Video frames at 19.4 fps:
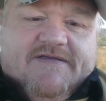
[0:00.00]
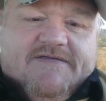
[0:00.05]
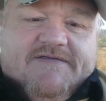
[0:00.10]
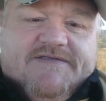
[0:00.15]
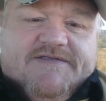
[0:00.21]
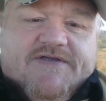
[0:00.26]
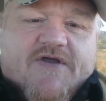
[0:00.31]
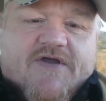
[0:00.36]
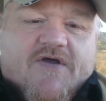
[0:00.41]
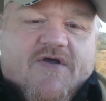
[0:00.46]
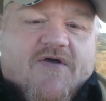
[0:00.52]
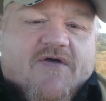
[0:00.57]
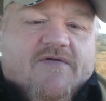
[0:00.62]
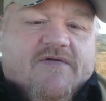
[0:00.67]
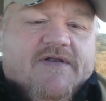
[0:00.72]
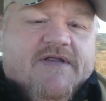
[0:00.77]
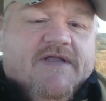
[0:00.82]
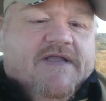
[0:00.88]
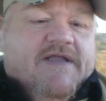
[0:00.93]

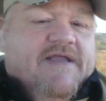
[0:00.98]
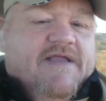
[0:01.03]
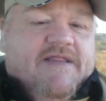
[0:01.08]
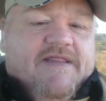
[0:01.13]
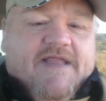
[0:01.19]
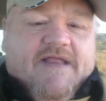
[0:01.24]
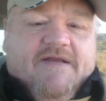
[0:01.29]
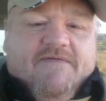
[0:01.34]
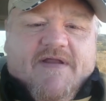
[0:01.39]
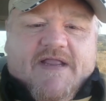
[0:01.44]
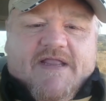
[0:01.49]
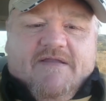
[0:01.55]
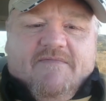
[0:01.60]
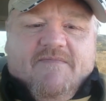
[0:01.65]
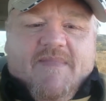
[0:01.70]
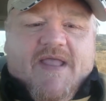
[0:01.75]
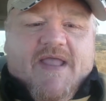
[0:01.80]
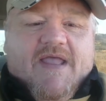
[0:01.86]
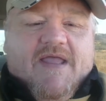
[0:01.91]
So they
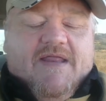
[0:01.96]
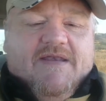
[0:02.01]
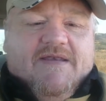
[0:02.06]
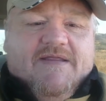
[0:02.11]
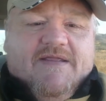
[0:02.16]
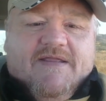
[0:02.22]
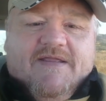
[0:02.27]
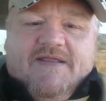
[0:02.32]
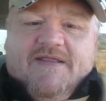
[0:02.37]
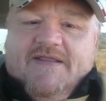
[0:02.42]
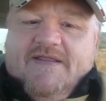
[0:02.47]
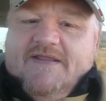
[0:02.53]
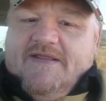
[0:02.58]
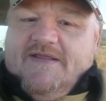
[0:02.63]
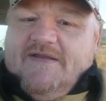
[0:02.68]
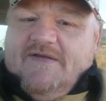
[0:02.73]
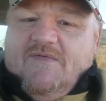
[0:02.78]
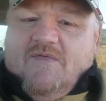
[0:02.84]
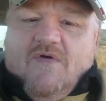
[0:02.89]
recommend
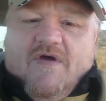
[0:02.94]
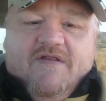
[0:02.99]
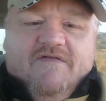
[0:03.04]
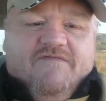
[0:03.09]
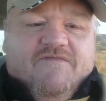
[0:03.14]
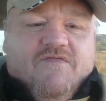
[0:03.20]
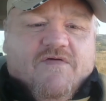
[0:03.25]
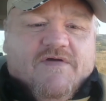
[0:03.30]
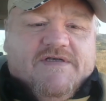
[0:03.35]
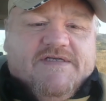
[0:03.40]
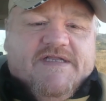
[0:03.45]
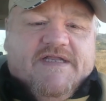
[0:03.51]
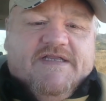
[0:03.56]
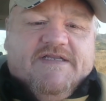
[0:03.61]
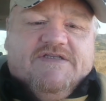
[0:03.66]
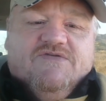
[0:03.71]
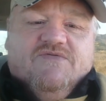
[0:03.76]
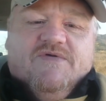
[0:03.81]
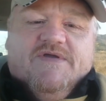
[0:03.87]
one in
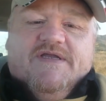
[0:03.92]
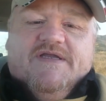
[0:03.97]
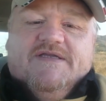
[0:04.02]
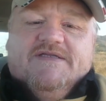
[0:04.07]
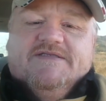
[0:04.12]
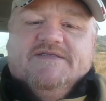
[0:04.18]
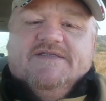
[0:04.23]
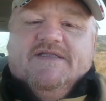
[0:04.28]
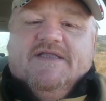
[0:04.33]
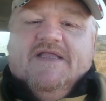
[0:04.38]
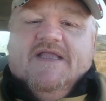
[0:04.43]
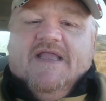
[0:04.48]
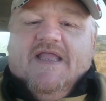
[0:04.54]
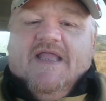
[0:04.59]
fourteen twist